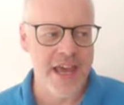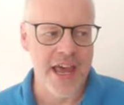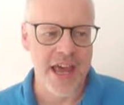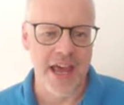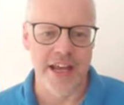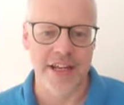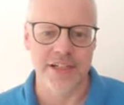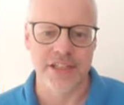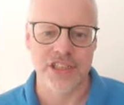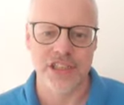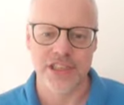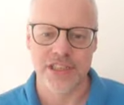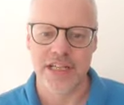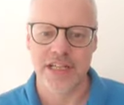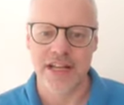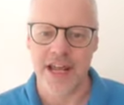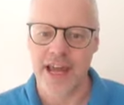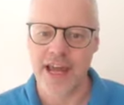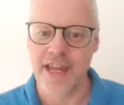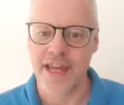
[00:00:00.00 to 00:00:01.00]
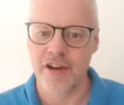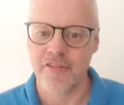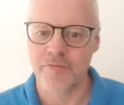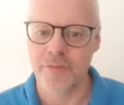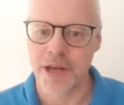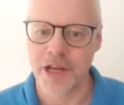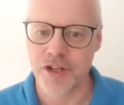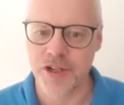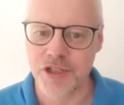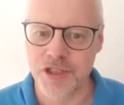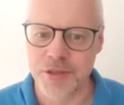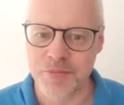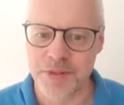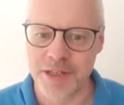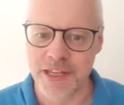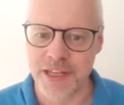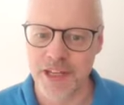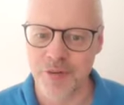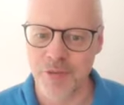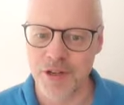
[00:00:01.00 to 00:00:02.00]
and said, hey, I've made you some
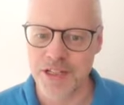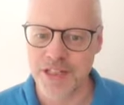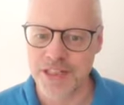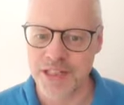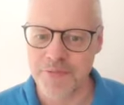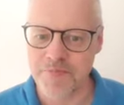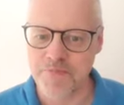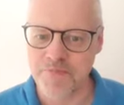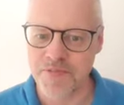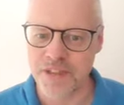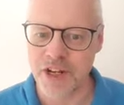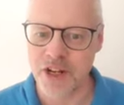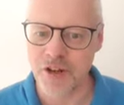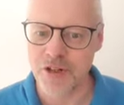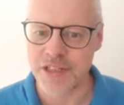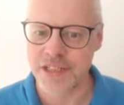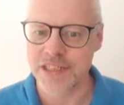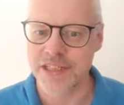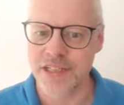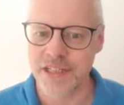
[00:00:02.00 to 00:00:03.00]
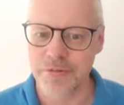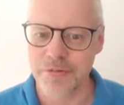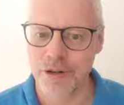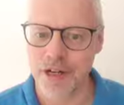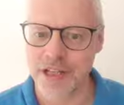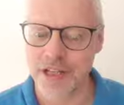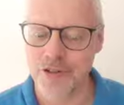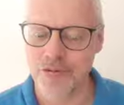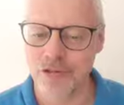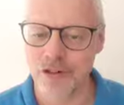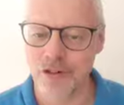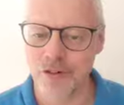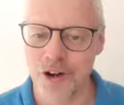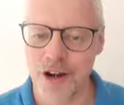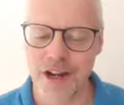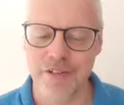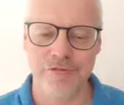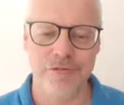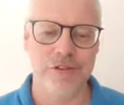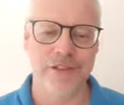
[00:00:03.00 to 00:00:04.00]
Kiwi Dip, you know, to celebrate your
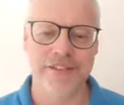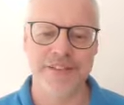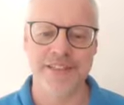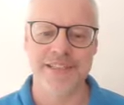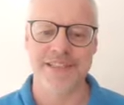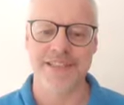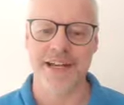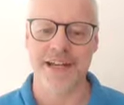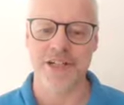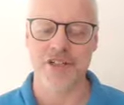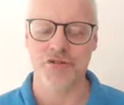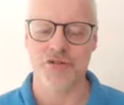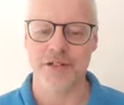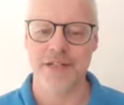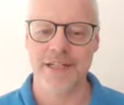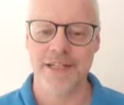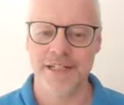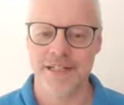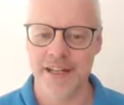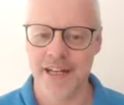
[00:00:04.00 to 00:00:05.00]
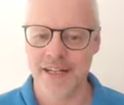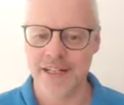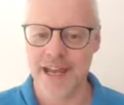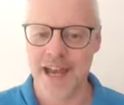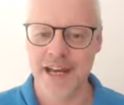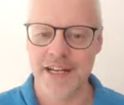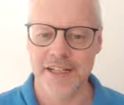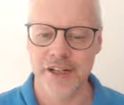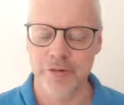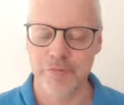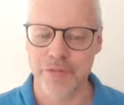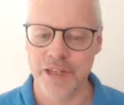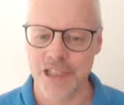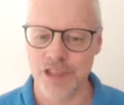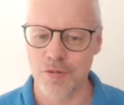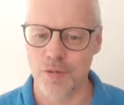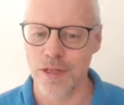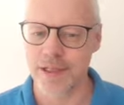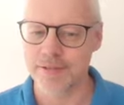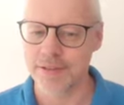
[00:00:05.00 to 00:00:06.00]
arrival in this country, and handed them this
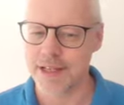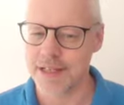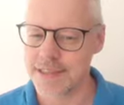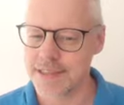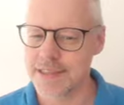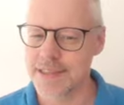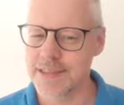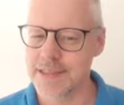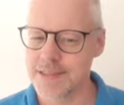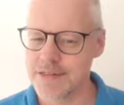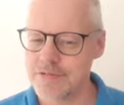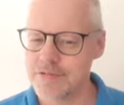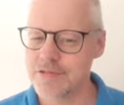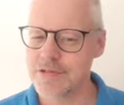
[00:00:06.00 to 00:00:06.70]
one, they'd say,